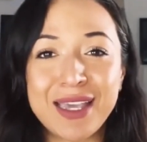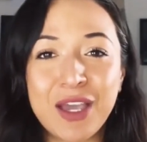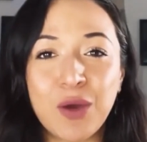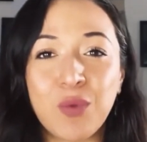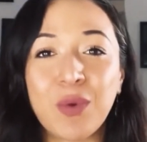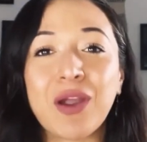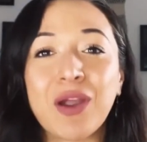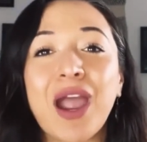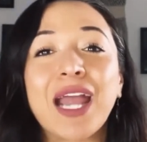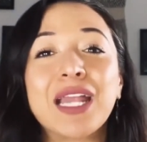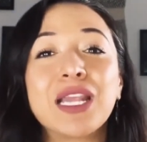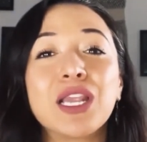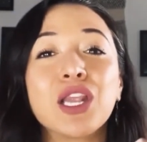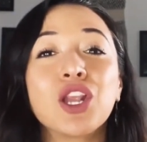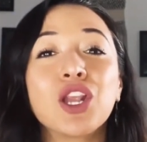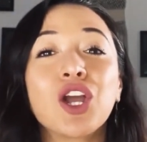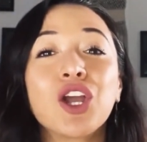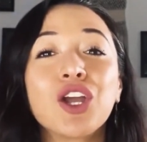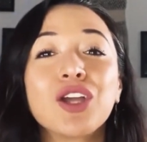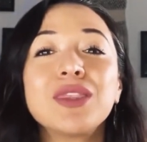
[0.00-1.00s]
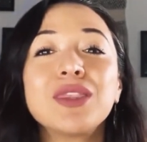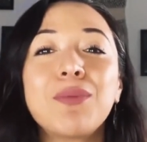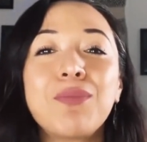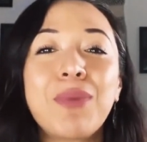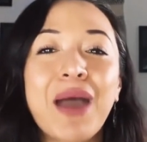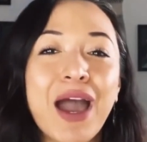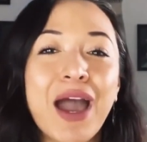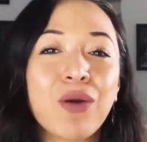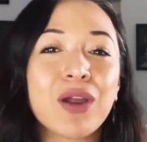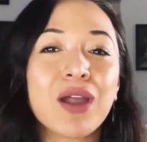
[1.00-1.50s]
where I learned the
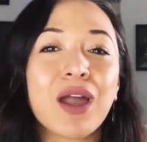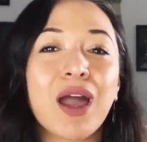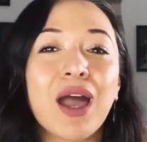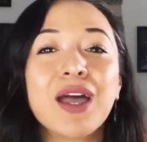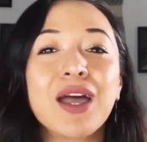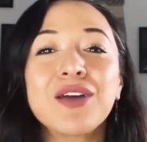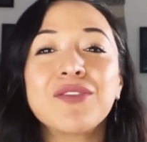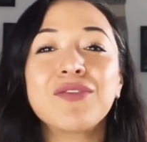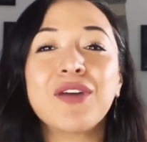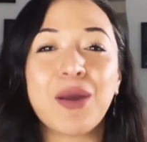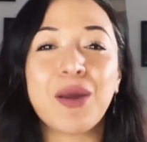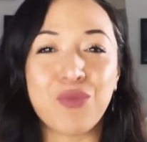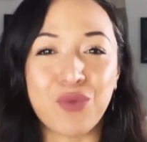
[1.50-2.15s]
power of